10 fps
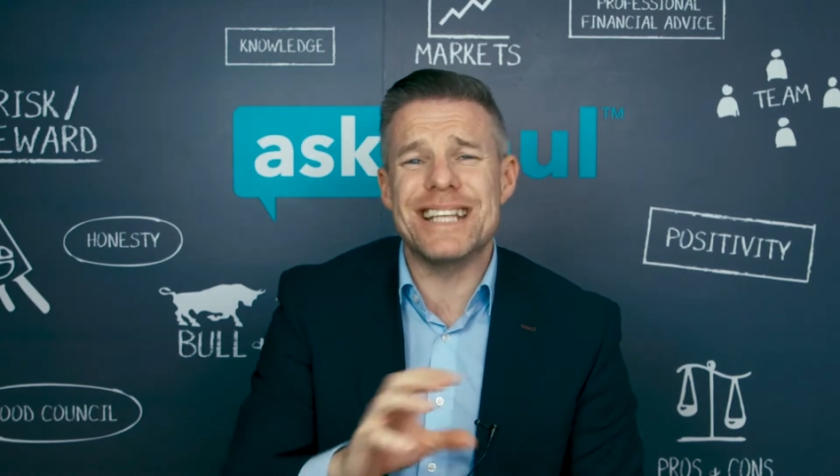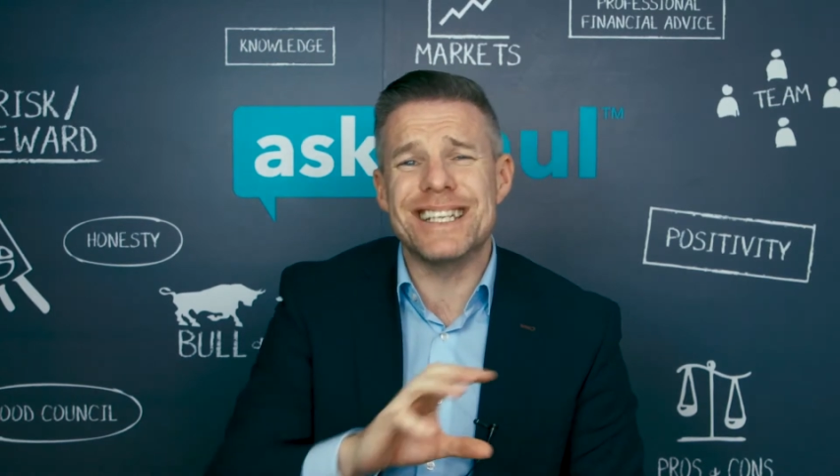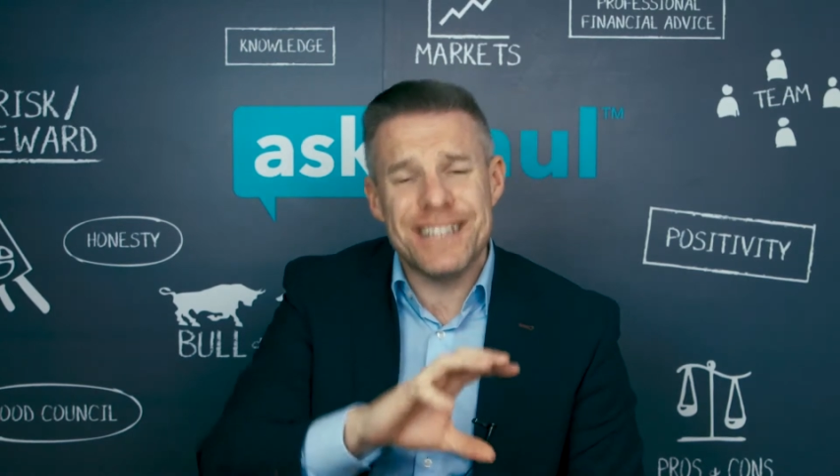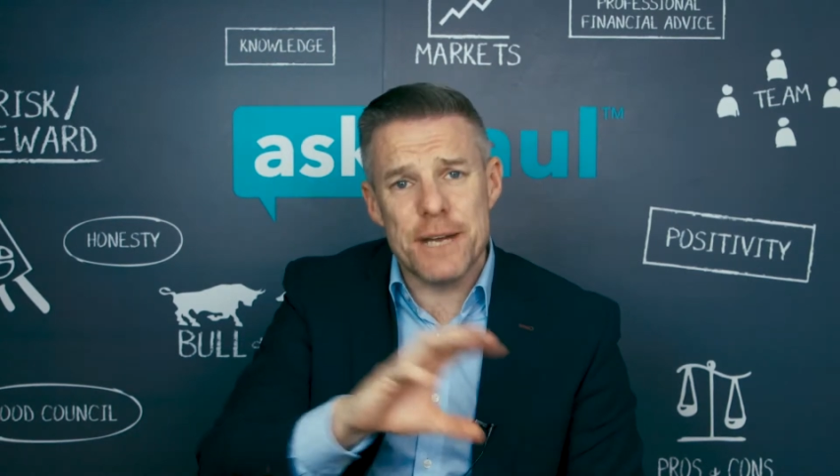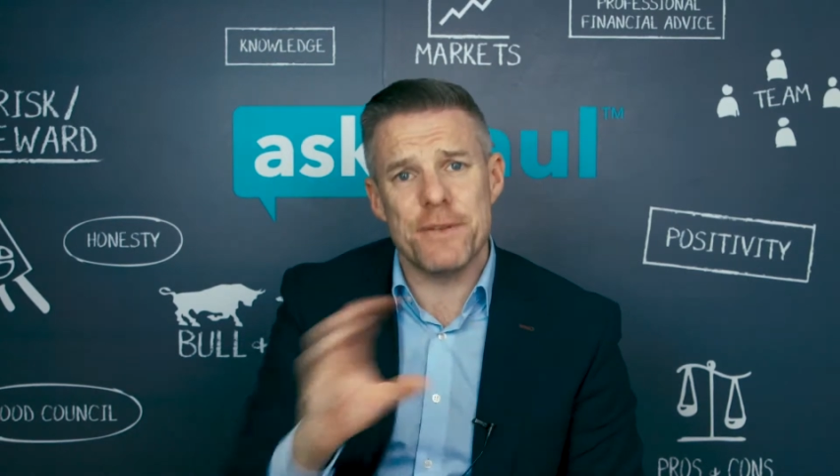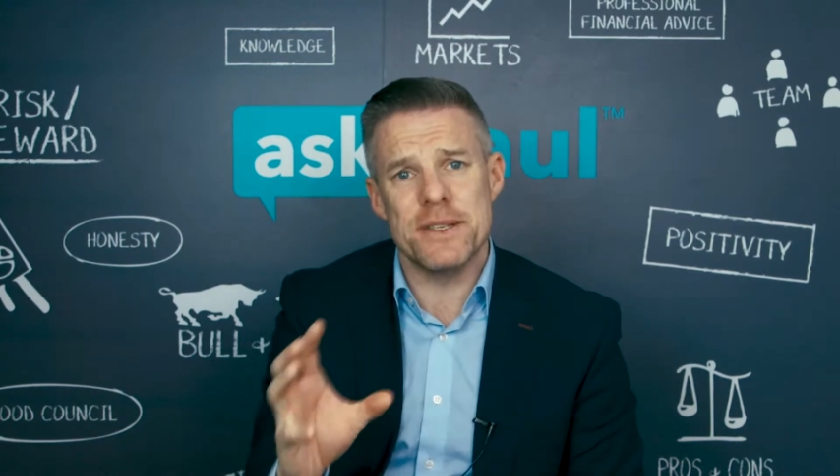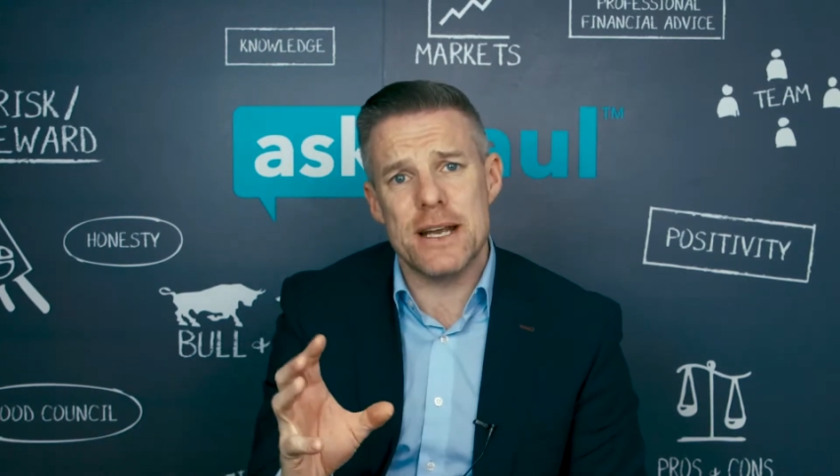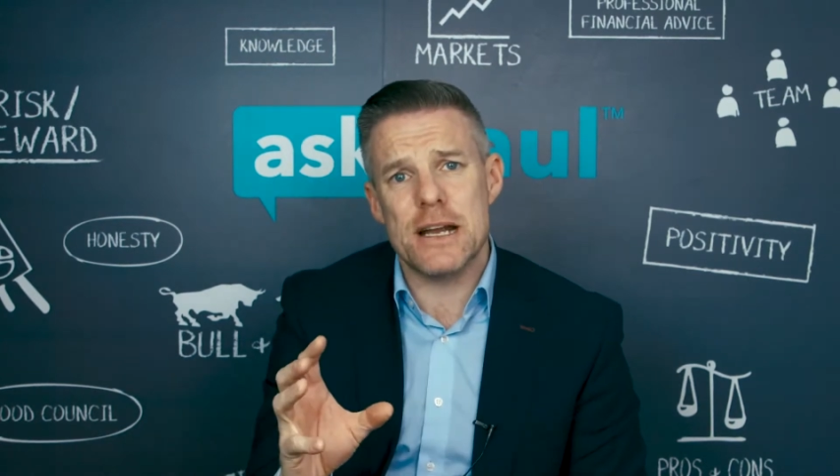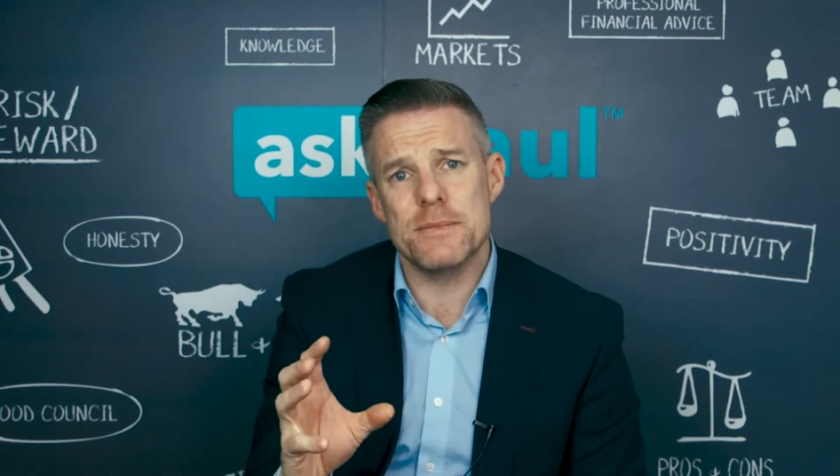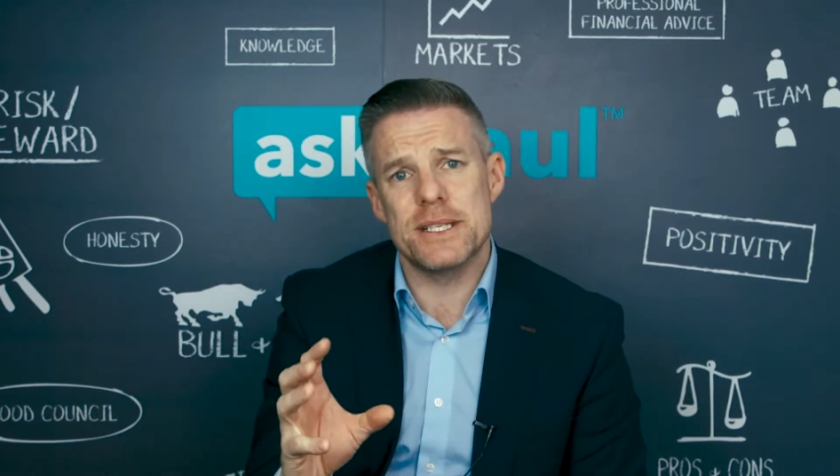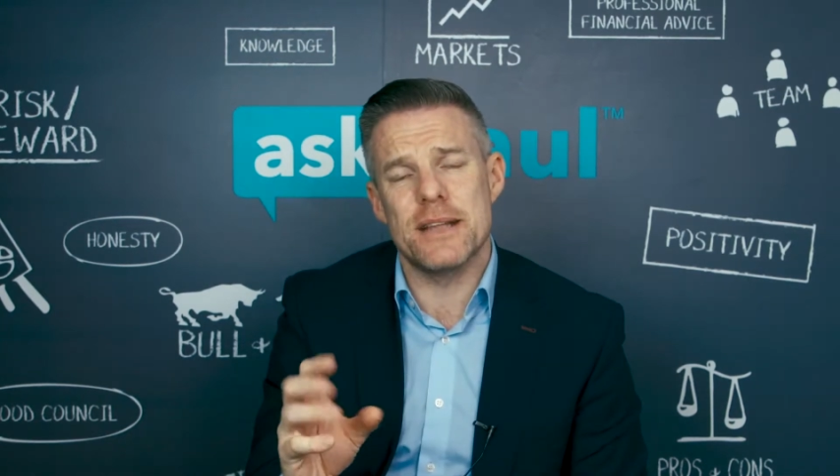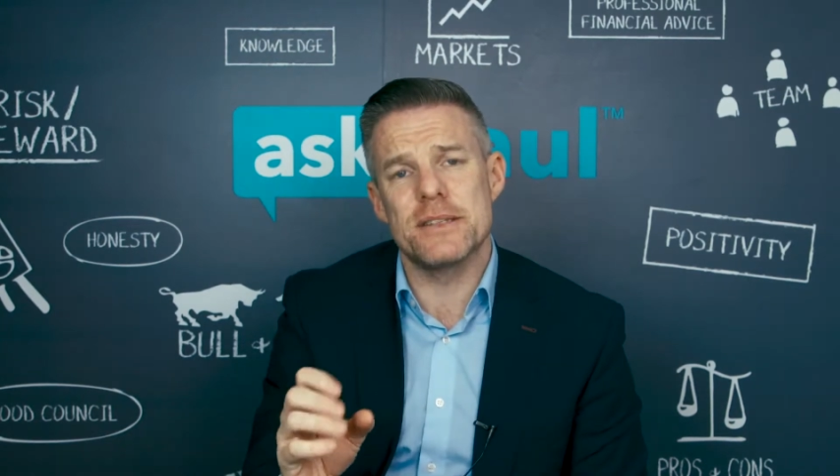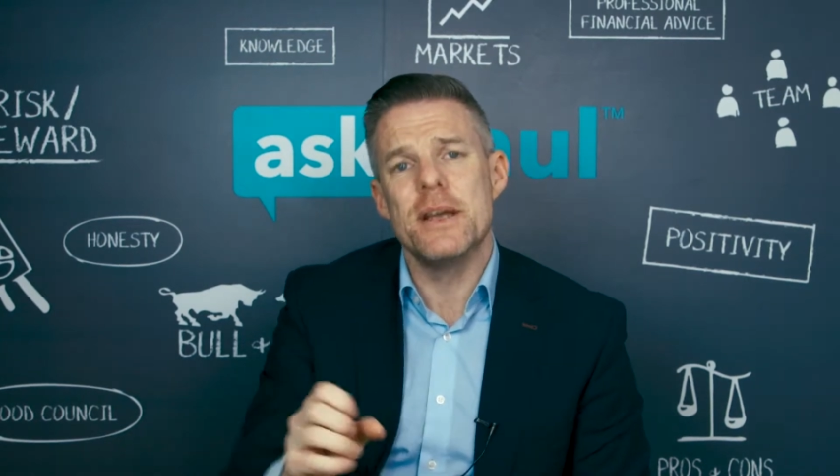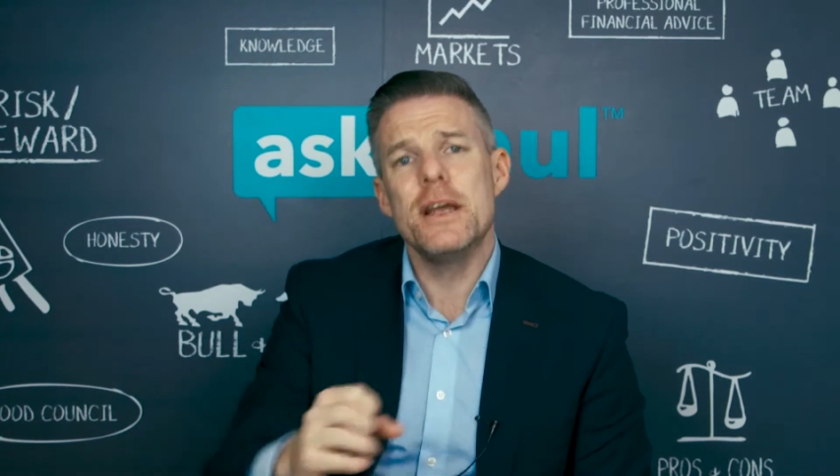it's a different circumstance